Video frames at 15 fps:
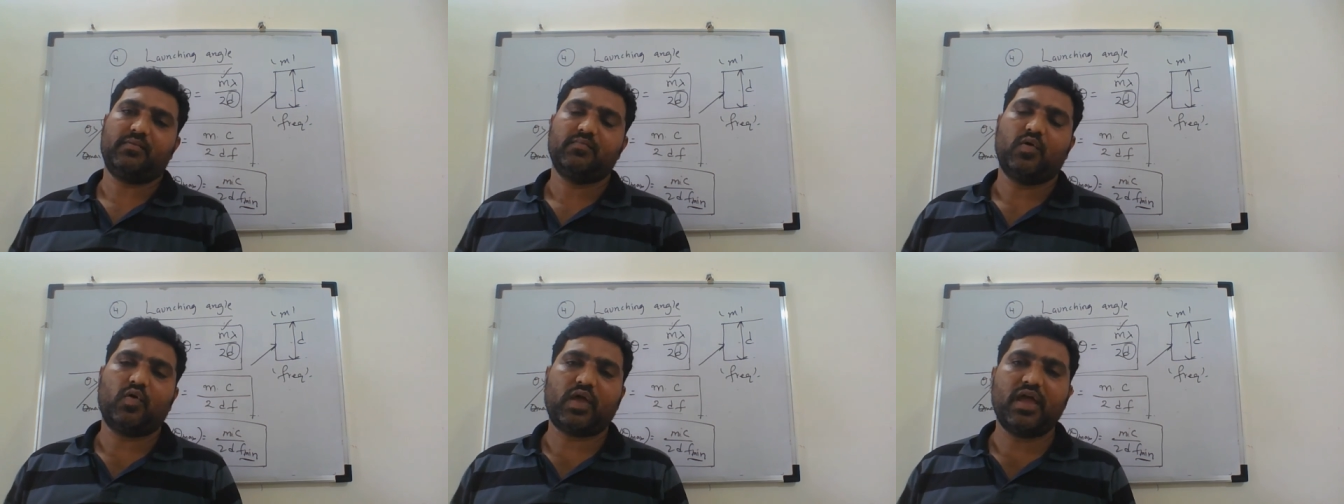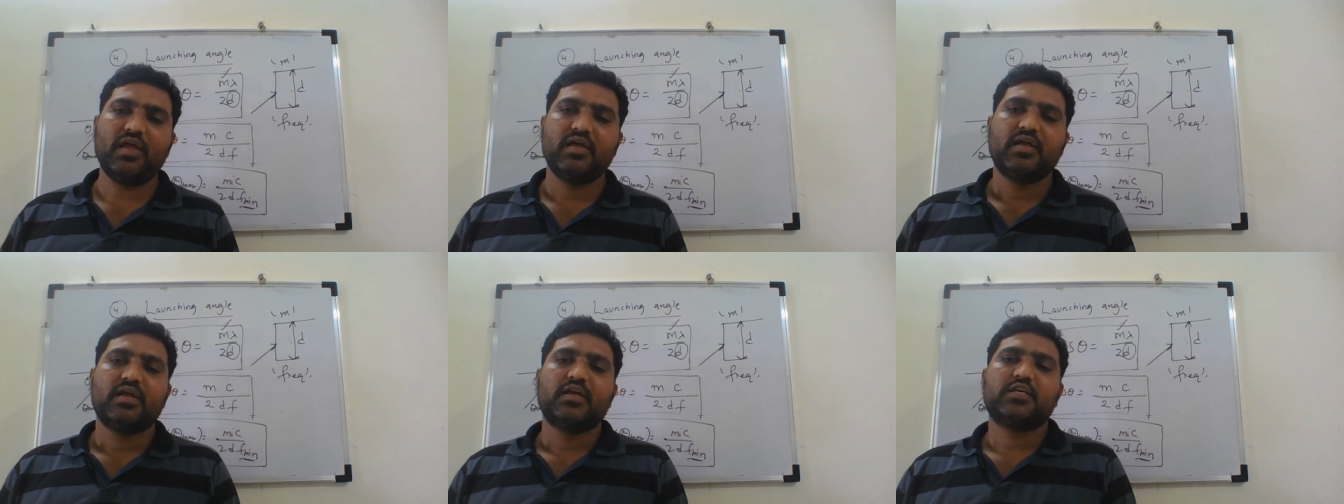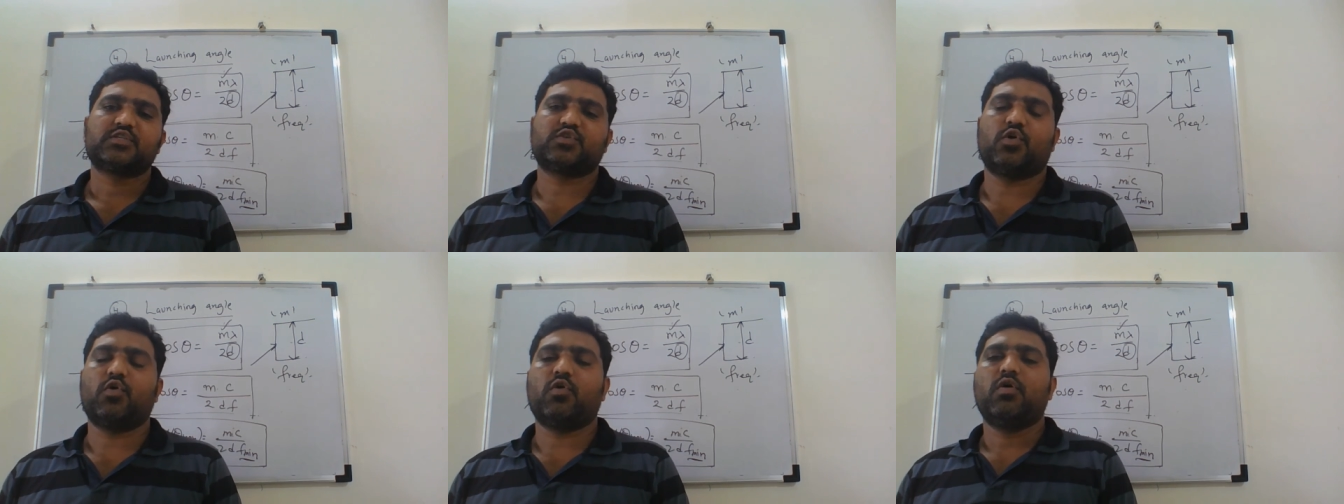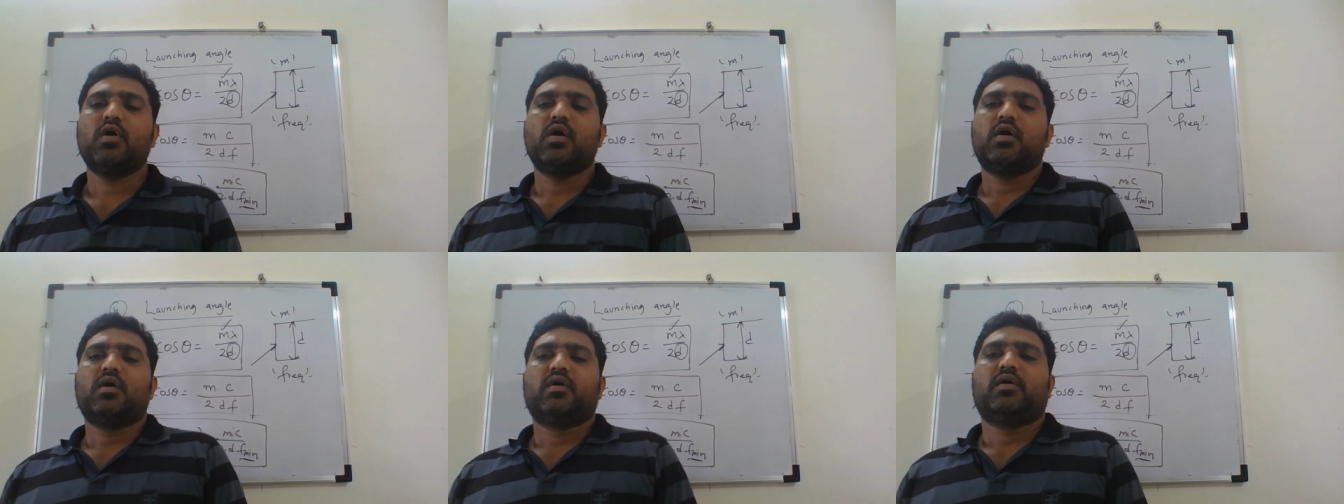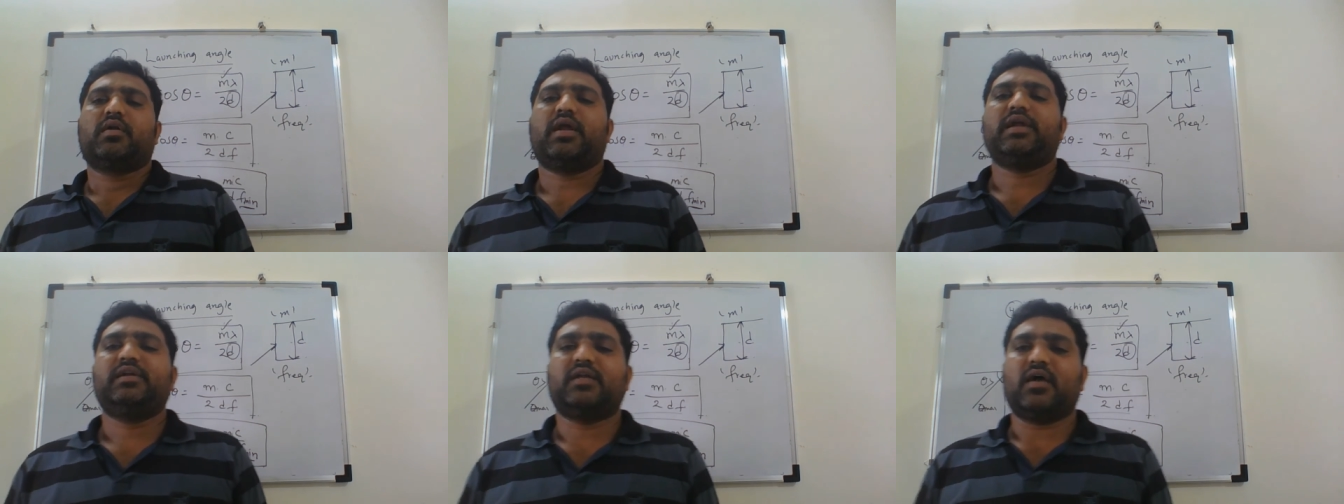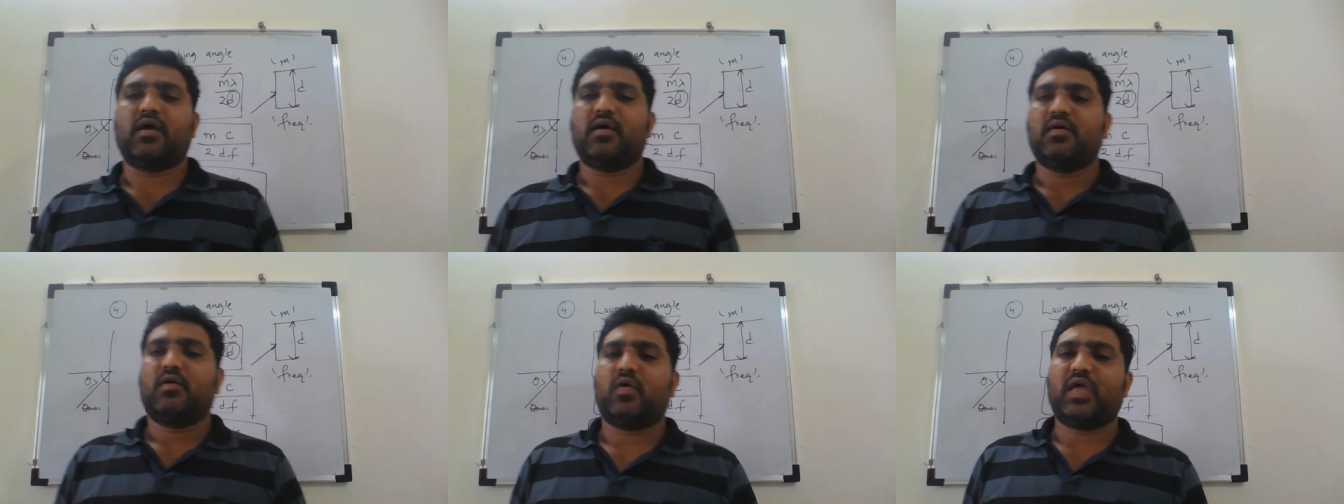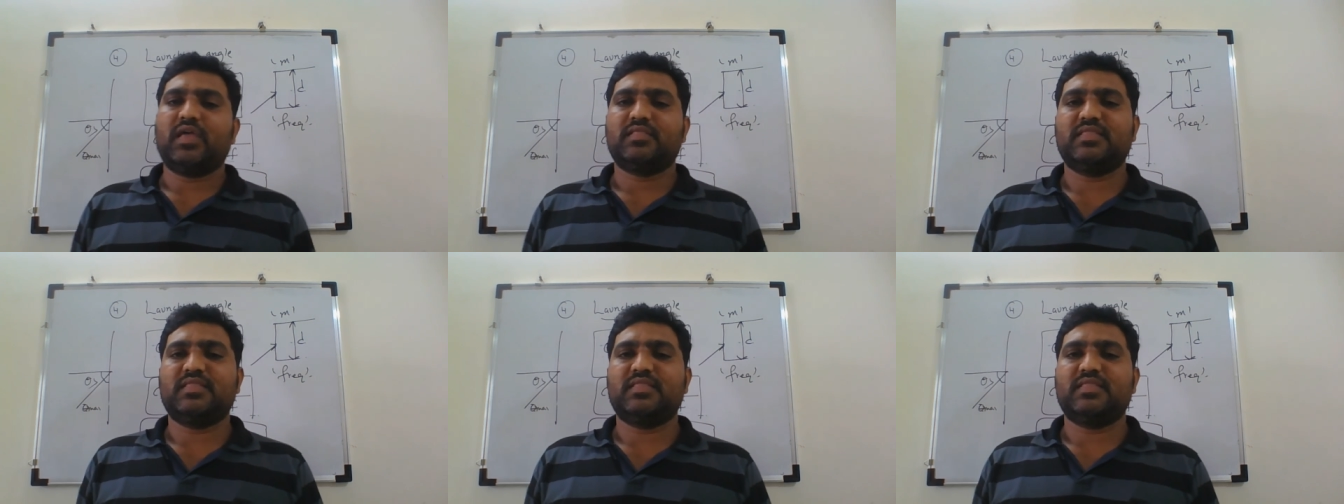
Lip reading: Okay, so right, okay,